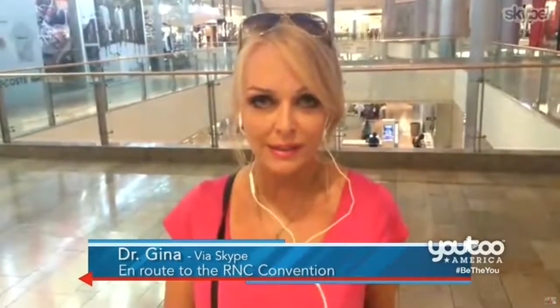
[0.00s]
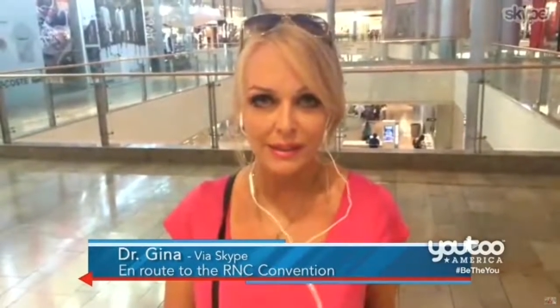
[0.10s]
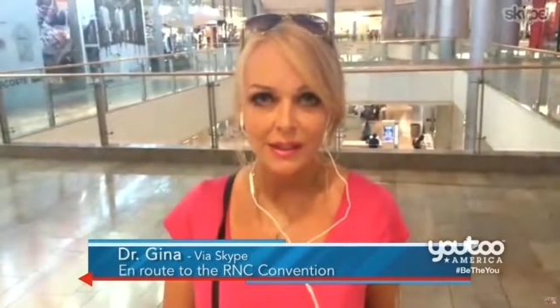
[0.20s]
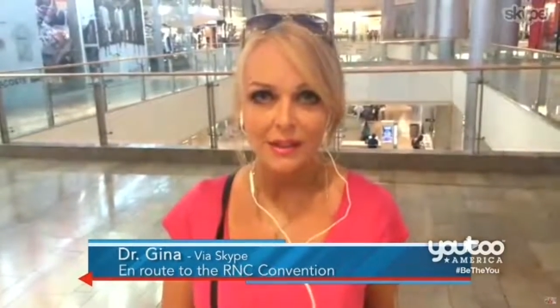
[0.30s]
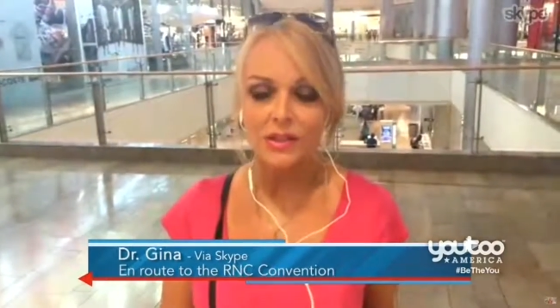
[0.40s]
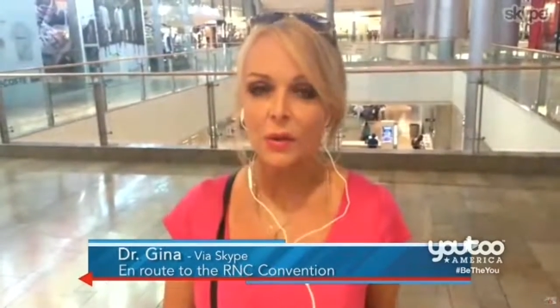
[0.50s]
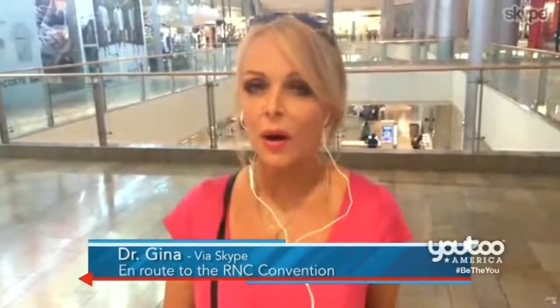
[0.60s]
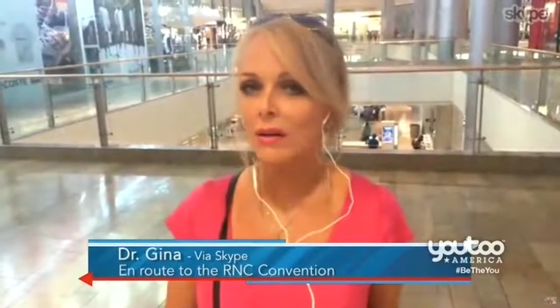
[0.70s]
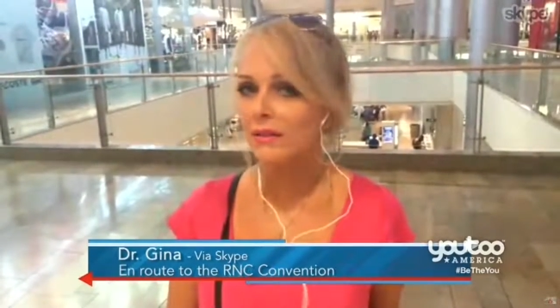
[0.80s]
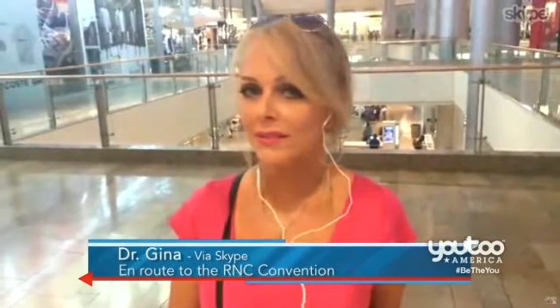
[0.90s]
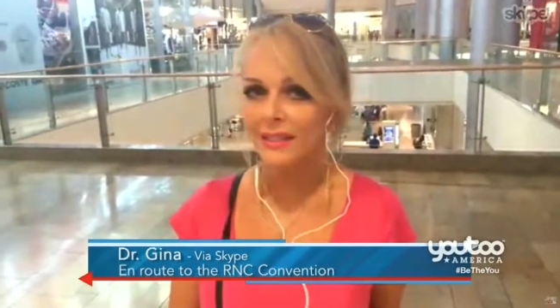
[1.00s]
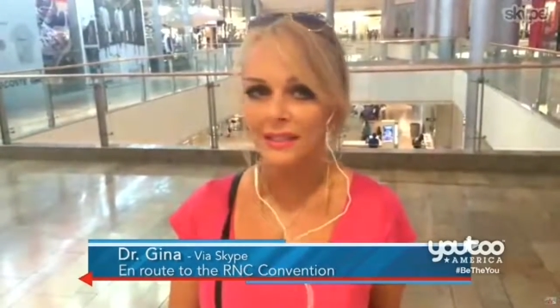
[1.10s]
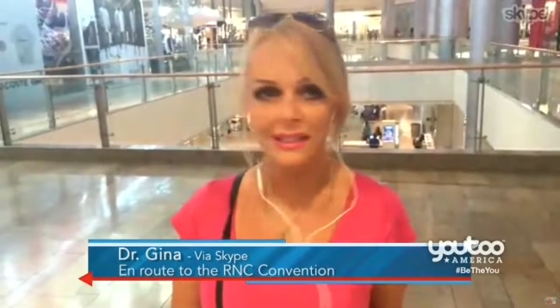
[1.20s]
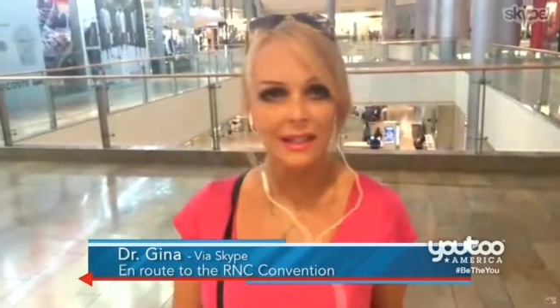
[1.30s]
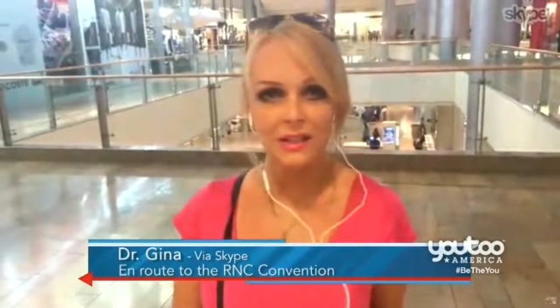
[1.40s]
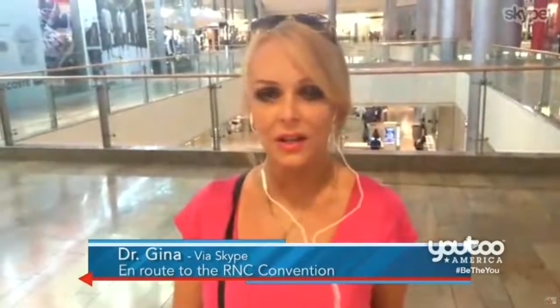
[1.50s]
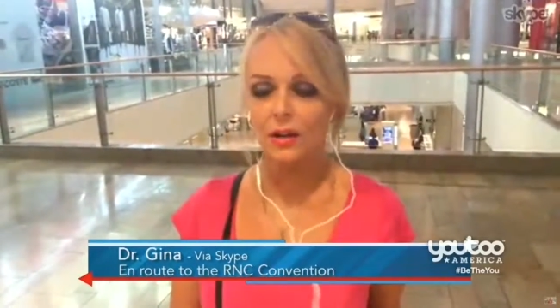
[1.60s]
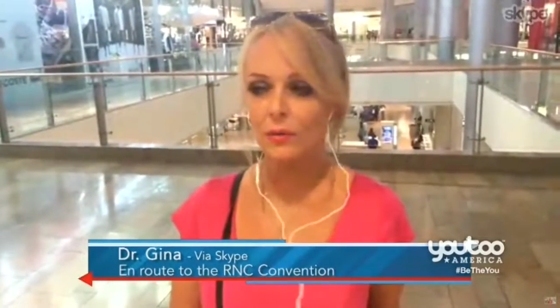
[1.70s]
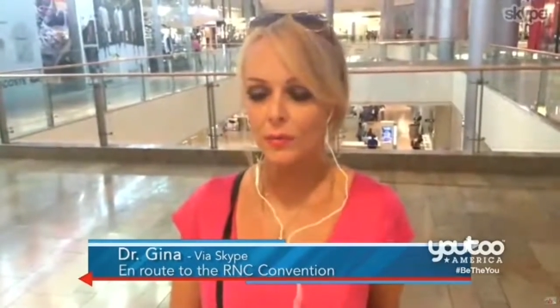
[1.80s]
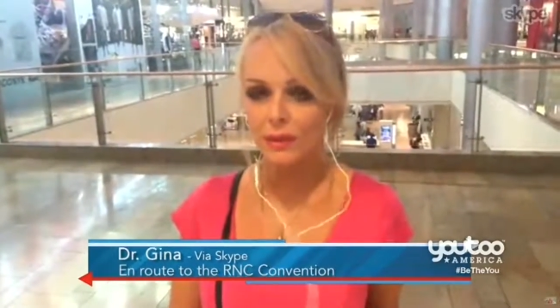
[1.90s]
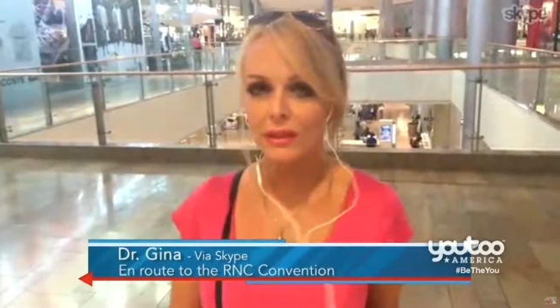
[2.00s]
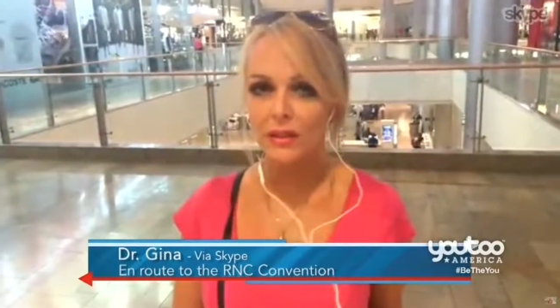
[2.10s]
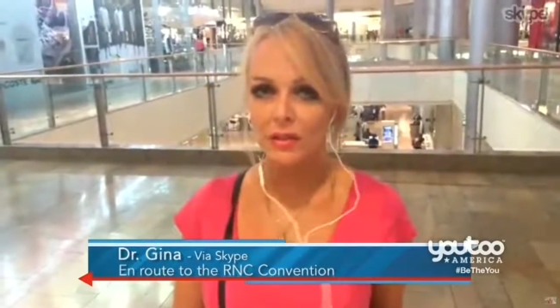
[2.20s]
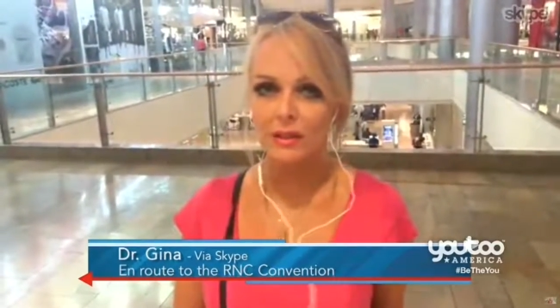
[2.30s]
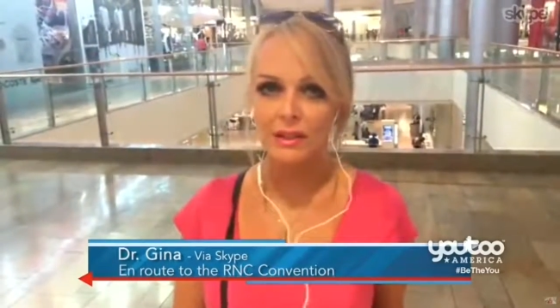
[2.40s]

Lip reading: So all of these things are really good things.